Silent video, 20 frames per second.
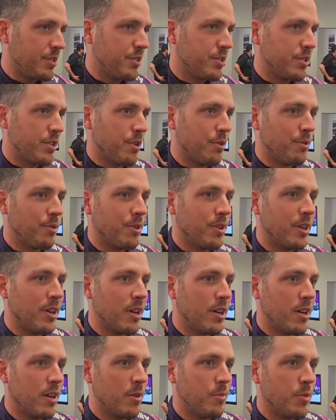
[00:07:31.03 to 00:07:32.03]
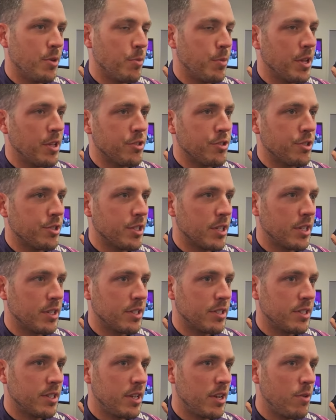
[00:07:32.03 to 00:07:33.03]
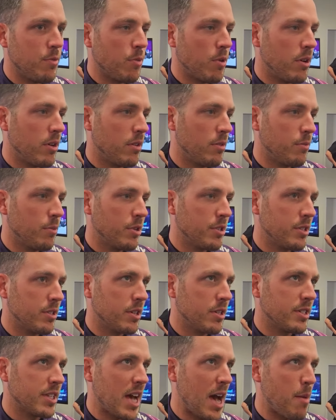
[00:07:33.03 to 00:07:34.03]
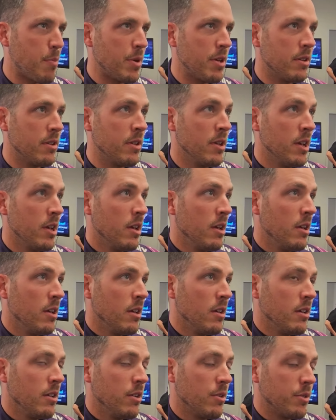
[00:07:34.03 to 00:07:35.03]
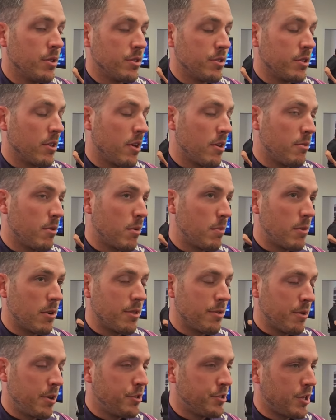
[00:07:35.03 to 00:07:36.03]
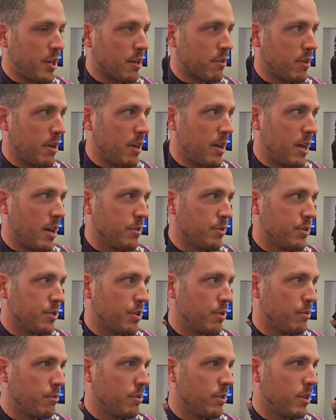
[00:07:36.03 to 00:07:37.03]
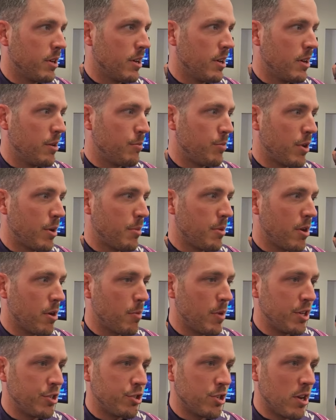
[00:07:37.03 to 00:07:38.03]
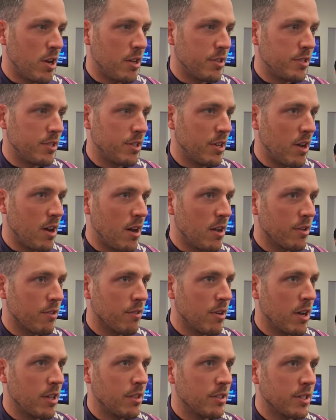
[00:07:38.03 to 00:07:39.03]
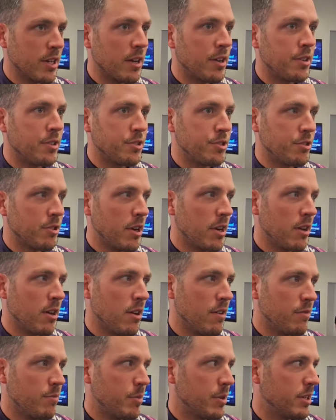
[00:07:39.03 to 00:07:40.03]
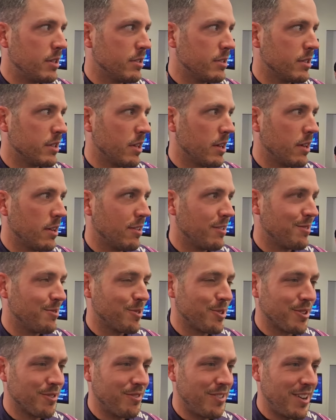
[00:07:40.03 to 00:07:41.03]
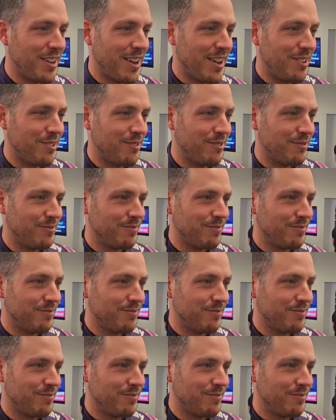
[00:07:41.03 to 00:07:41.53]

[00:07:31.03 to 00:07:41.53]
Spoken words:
So it'll be interesting to see what does happen. There's a lot of rubber on the racetrack right now, so probably our best shot to not grind the tires straight off, but we're going to find out.